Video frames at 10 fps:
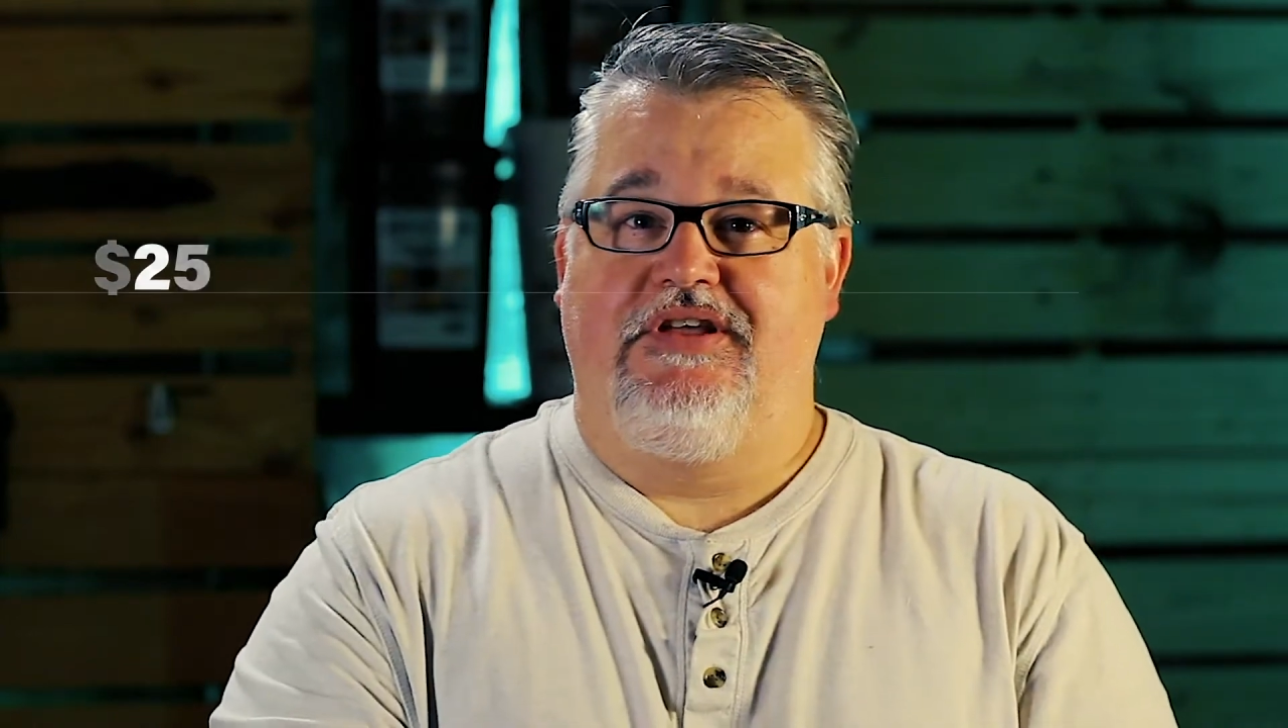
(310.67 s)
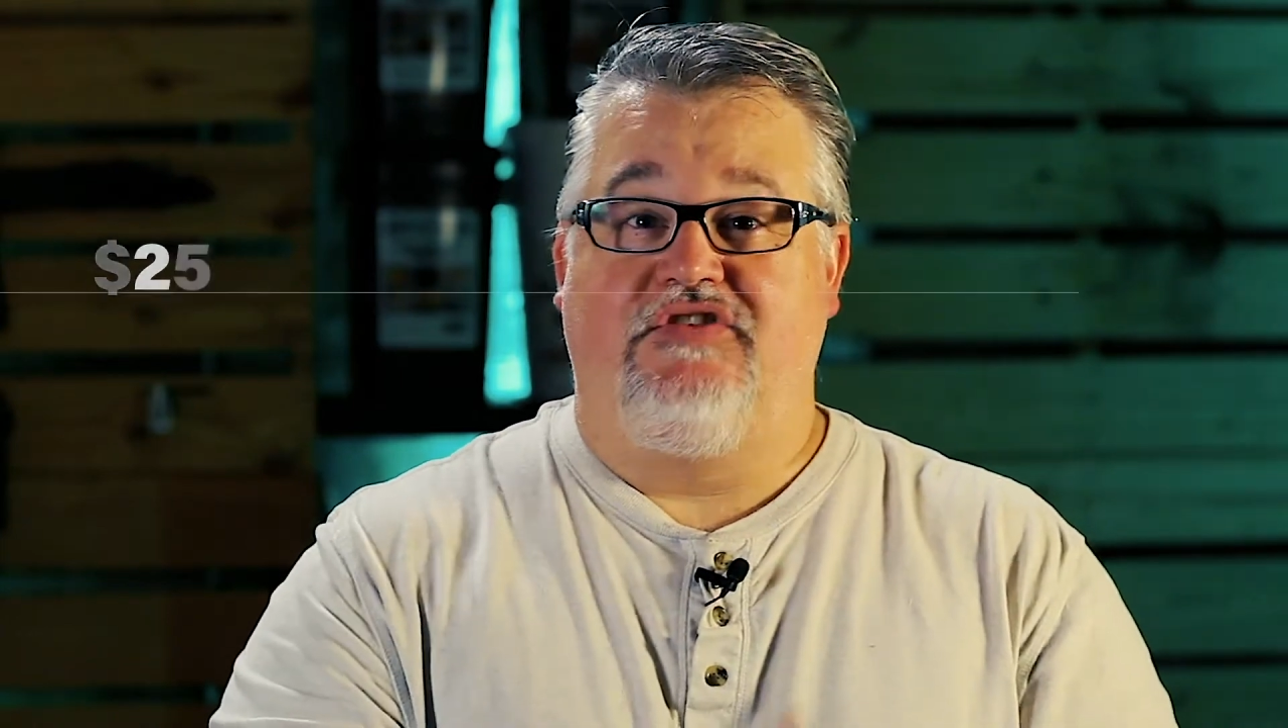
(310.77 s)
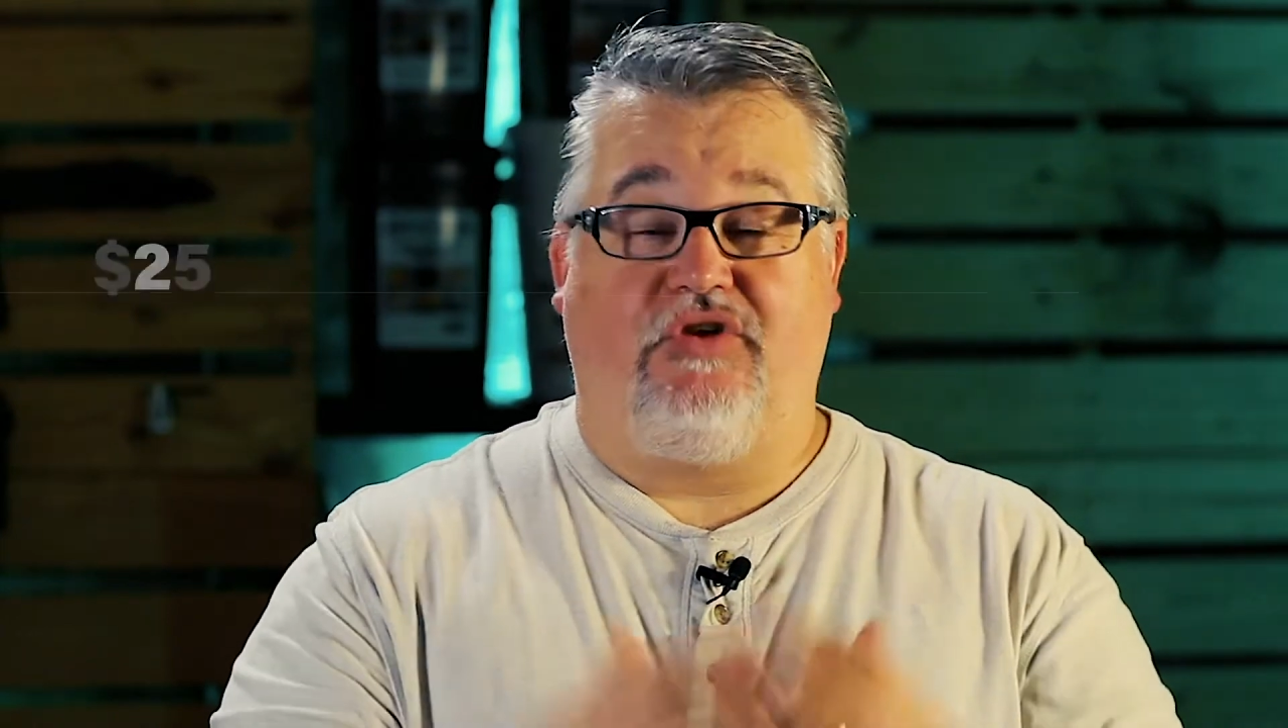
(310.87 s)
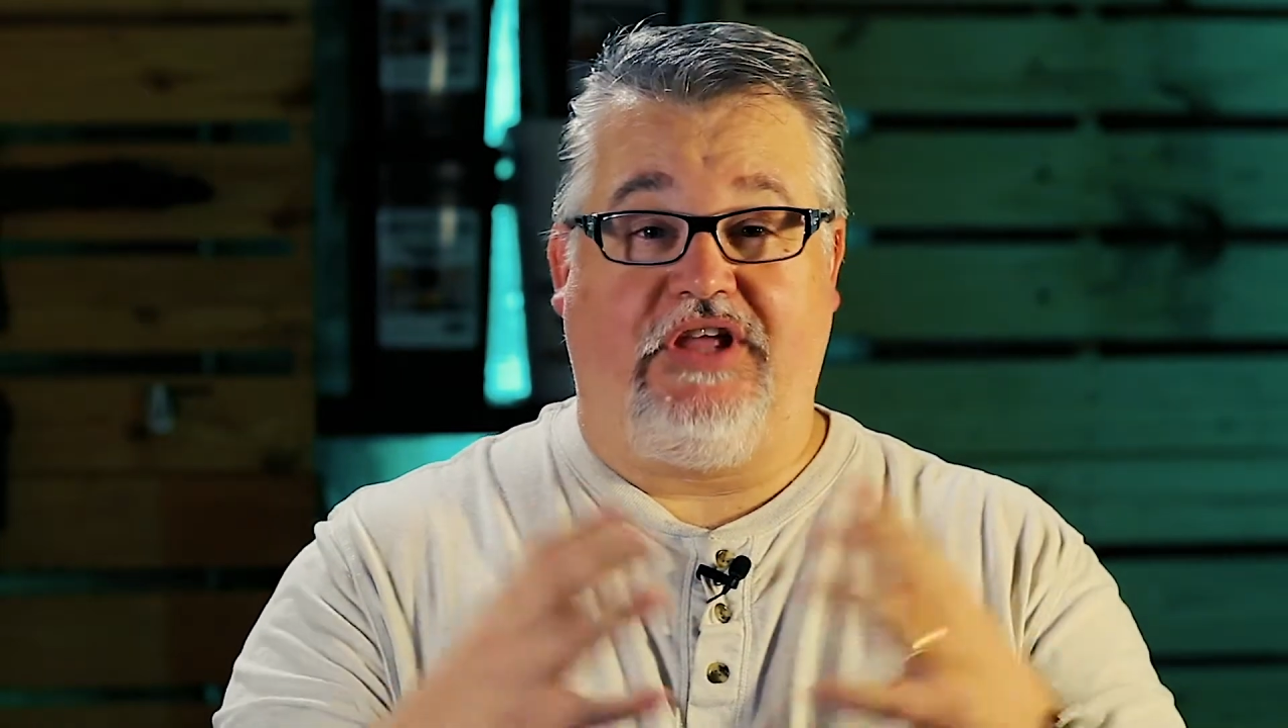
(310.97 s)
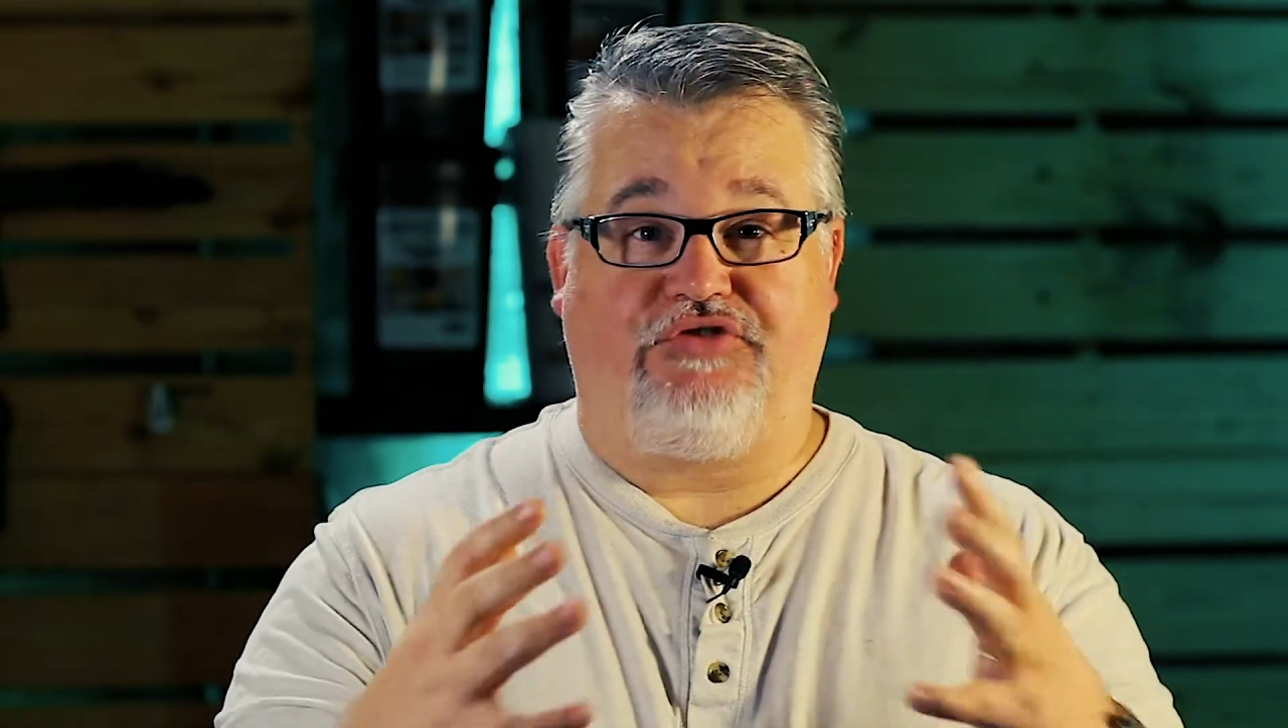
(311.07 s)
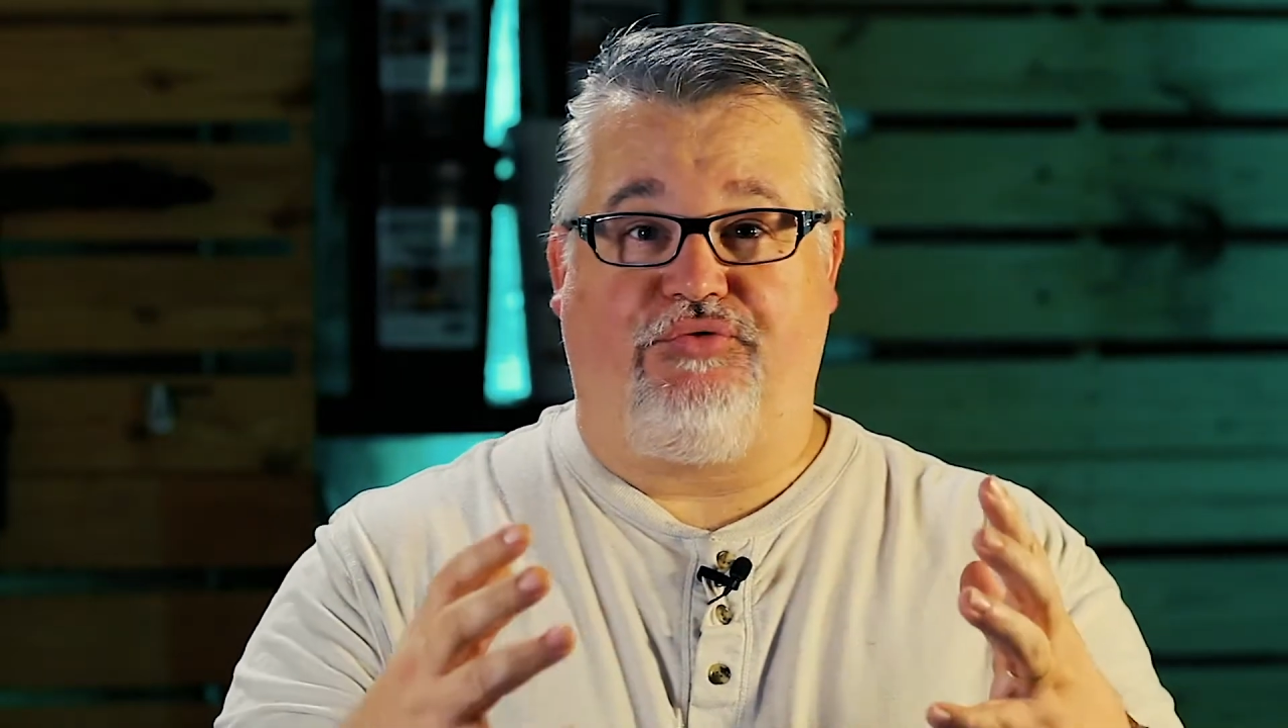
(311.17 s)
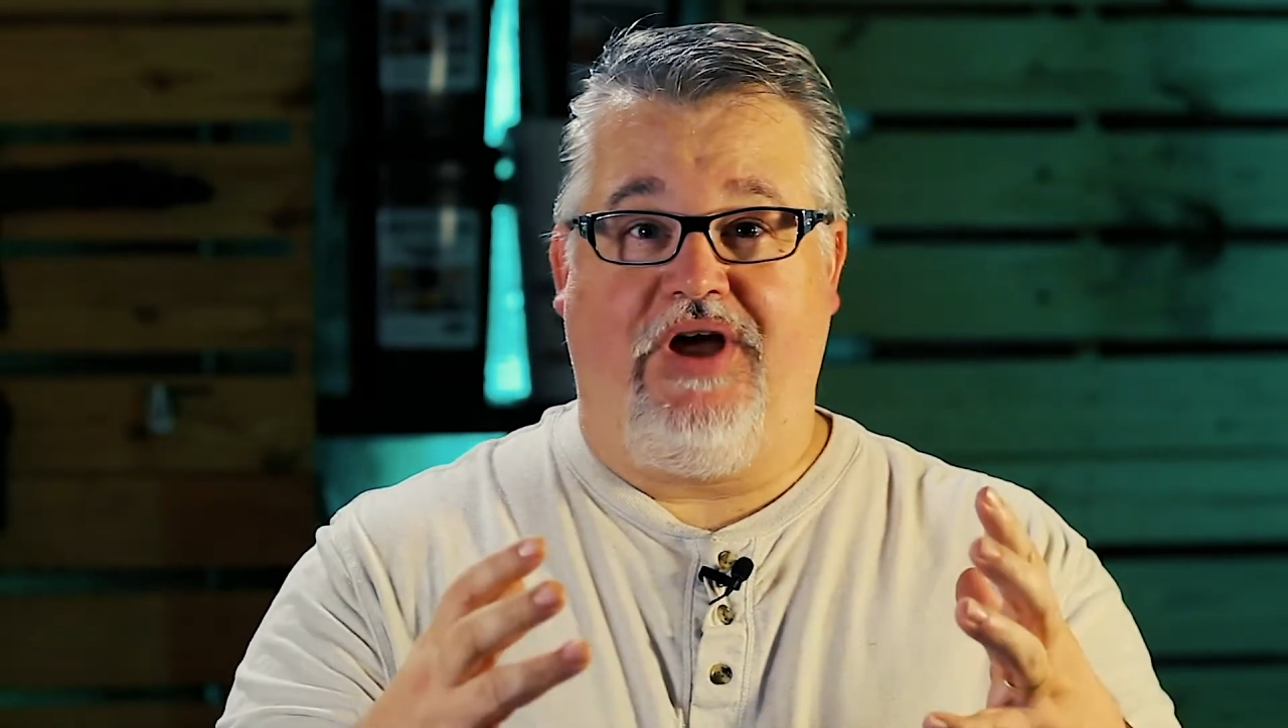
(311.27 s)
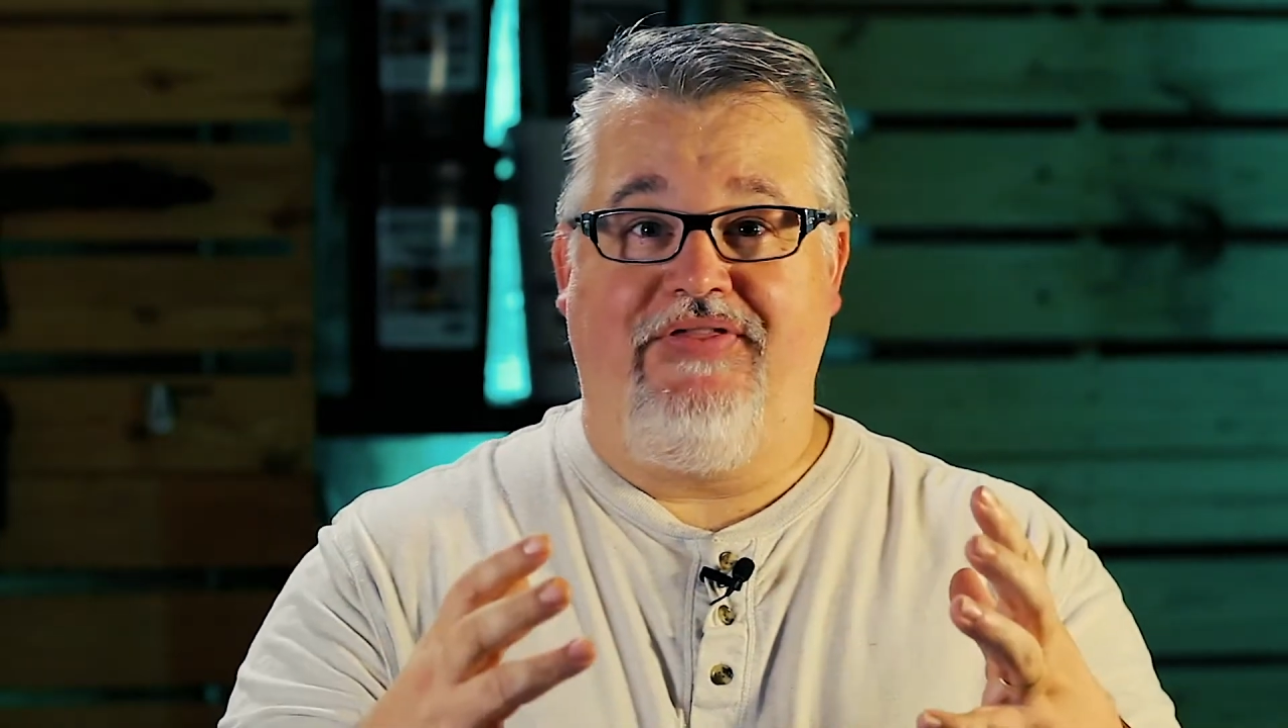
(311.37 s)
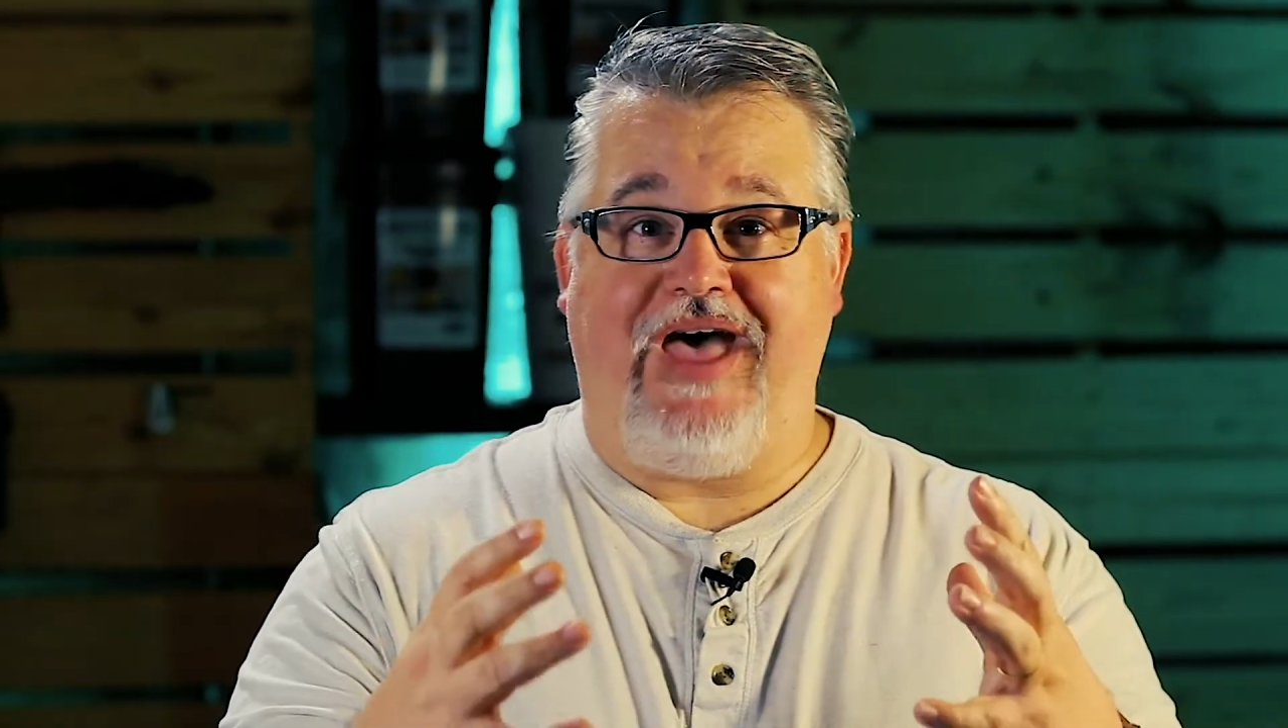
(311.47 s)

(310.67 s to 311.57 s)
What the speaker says: So let's run